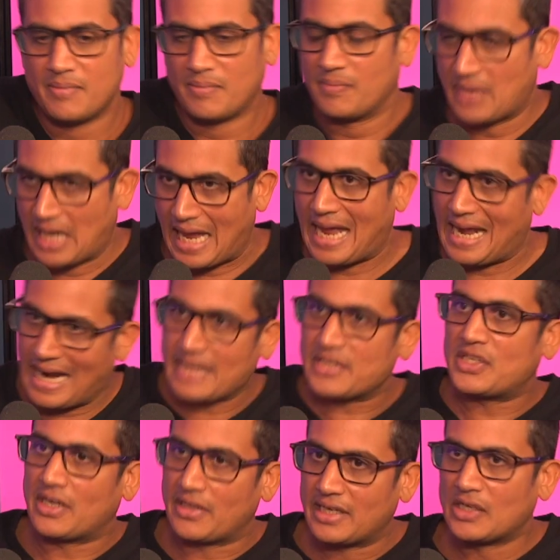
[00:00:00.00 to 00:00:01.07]
And
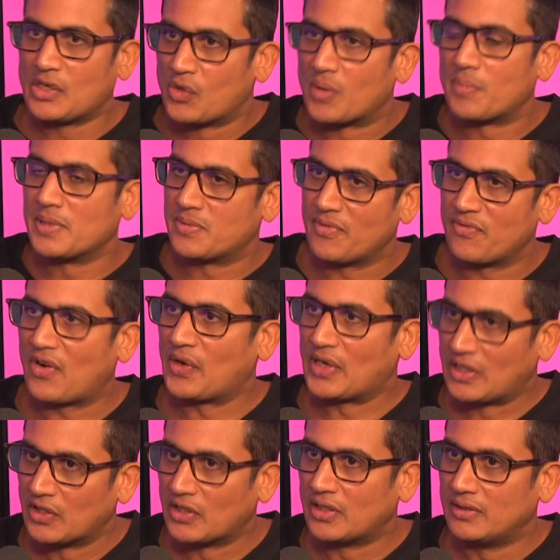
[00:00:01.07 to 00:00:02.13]
actually, I think Europe has been very
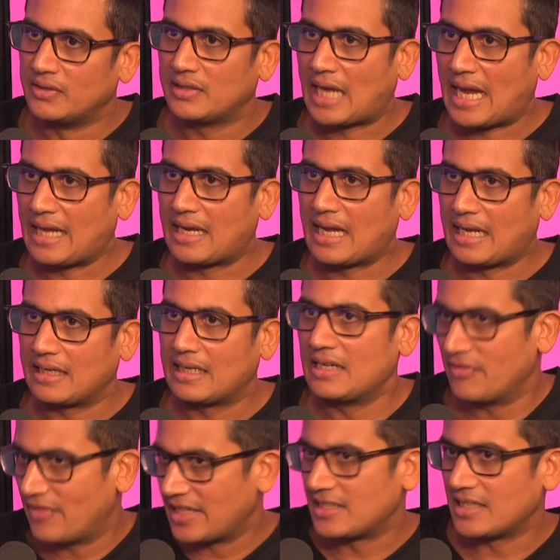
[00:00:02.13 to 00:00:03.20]
good at
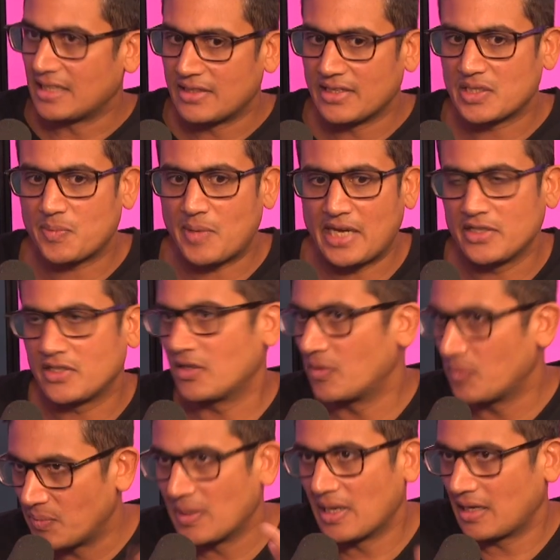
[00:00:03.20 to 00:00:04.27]
innovating in this space.
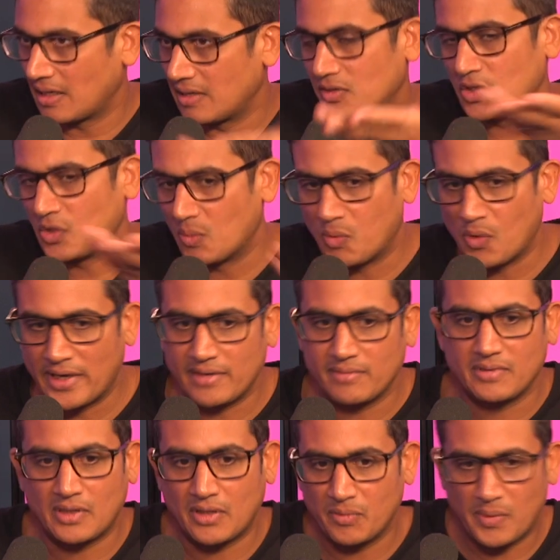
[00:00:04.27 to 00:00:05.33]
To your point,
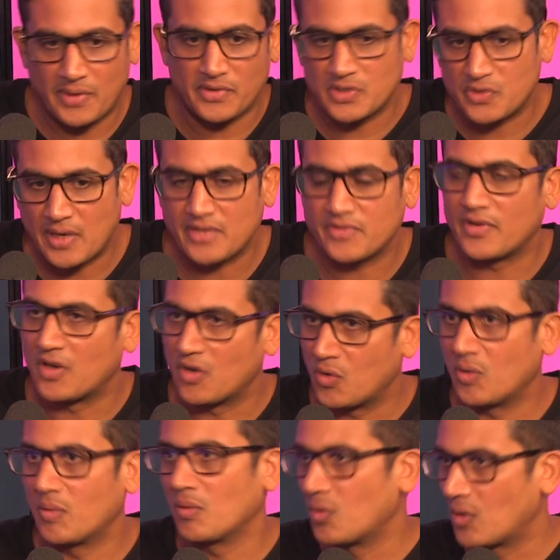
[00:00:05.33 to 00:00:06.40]
whether it's
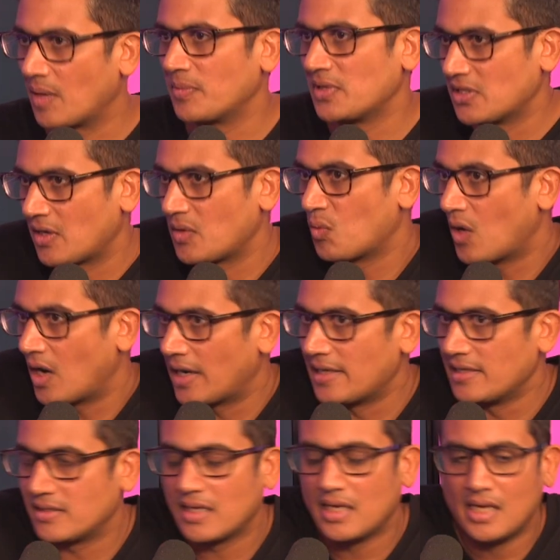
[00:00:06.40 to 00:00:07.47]
TransferGo or companies like
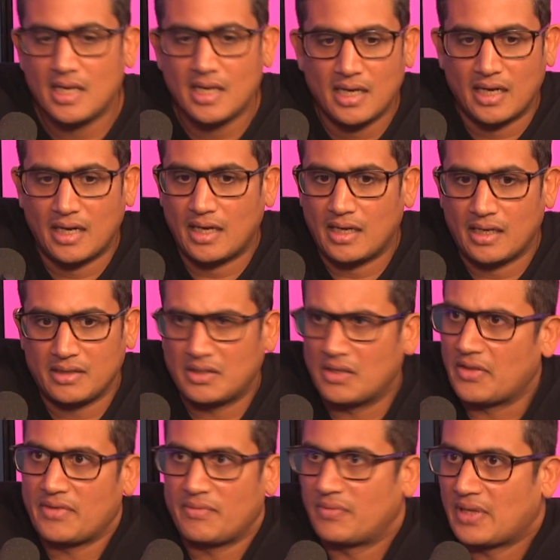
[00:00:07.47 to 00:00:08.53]
Wise,
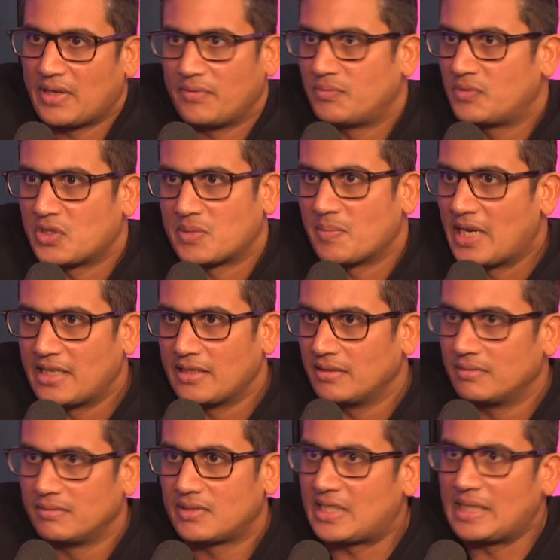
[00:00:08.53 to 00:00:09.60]
they've just made it
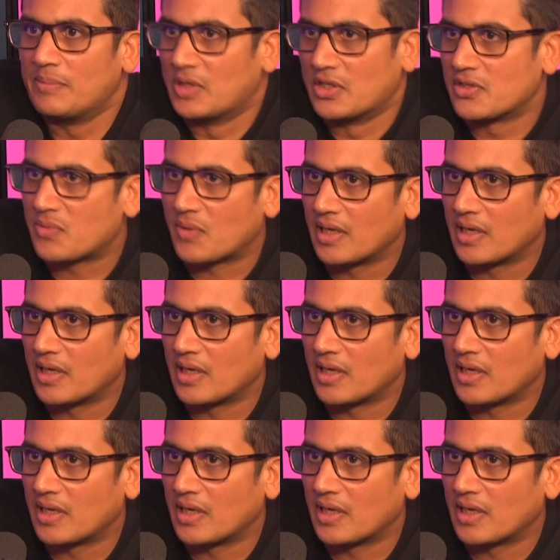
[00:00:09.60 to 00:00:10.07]
seamless, right?